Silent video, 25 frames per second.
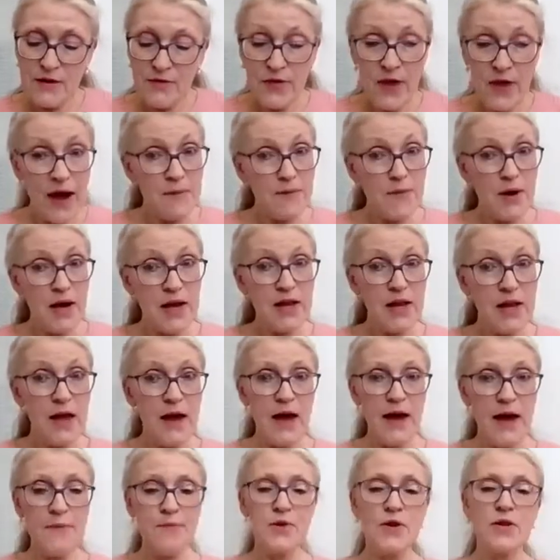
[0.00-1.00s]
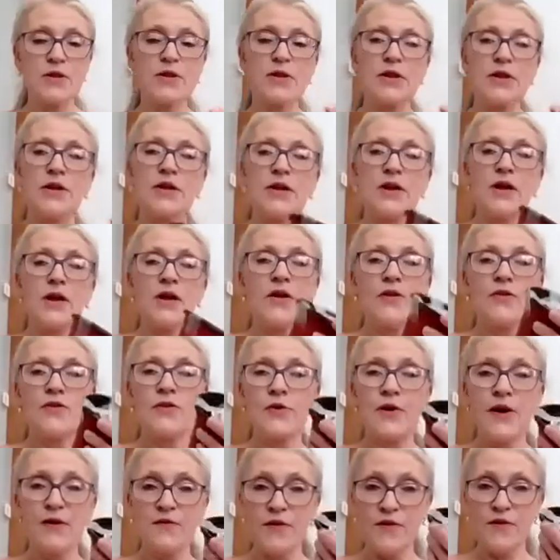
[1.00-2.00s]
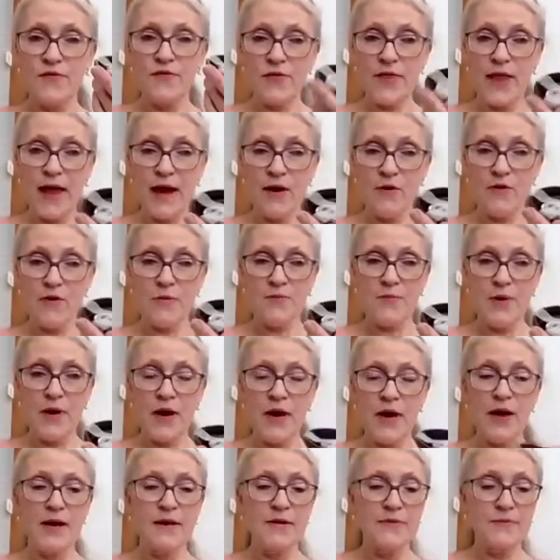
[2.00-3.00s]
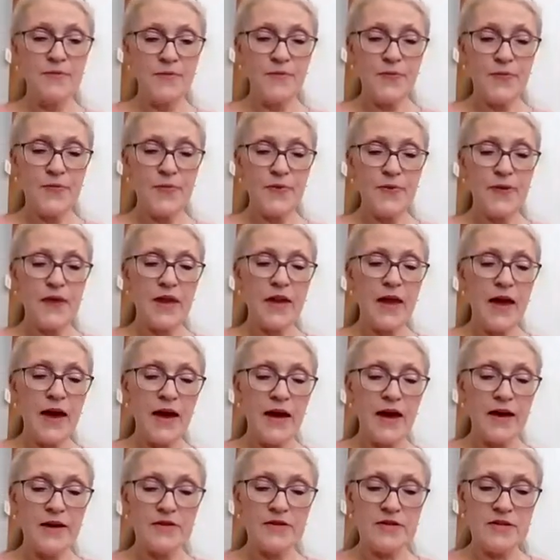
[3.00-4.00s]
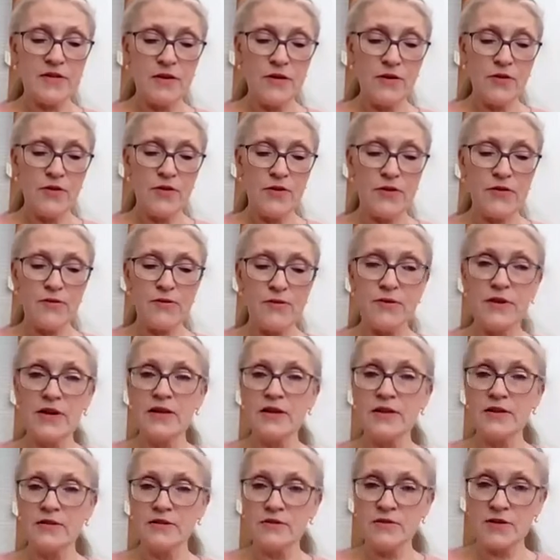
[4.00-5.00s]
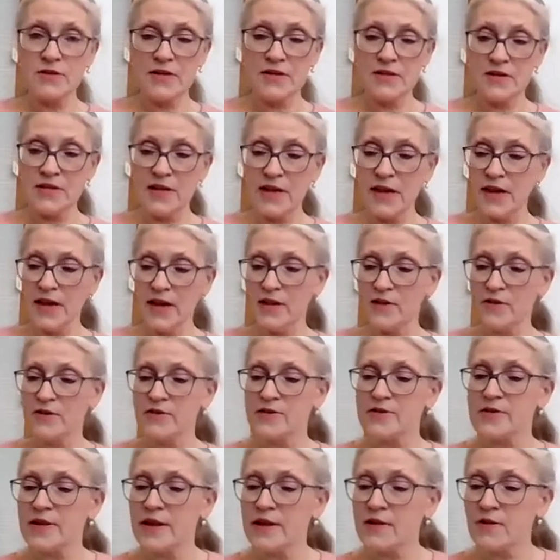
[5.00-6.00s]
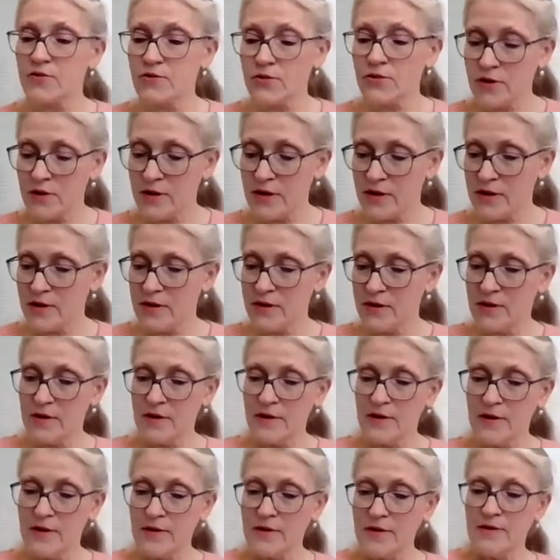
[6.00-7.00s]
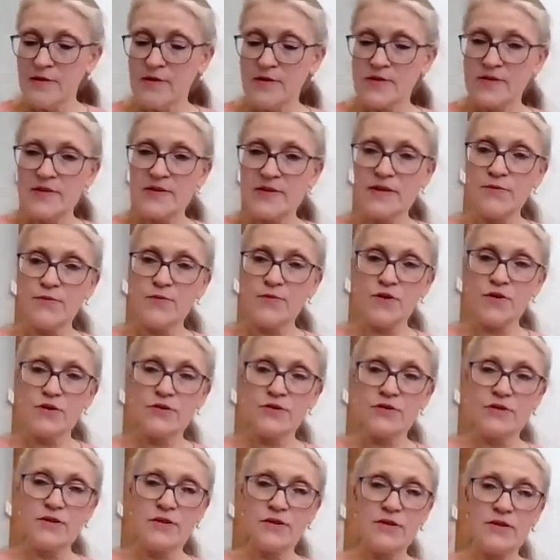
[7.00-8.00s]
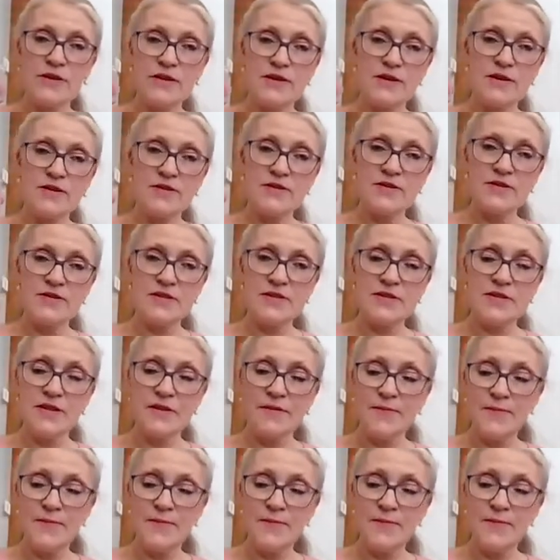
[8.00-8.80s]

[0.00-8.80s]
That might happen. You have a flower pot that has 3 little containers that look similar to this